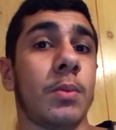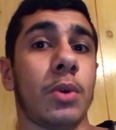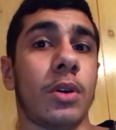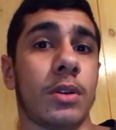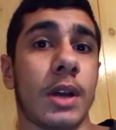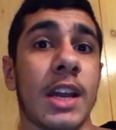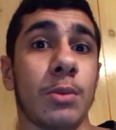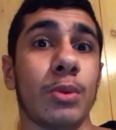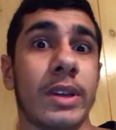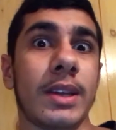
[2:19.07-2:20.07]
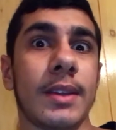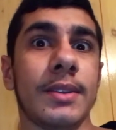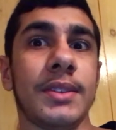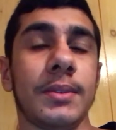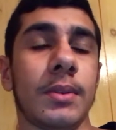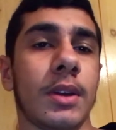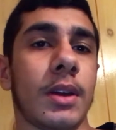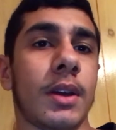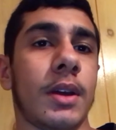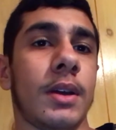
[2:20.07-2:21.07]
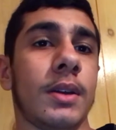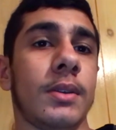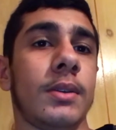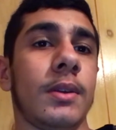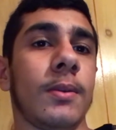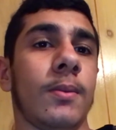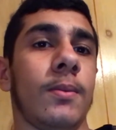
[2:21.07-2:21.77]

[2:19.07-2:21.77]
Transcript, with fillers: what animal it is and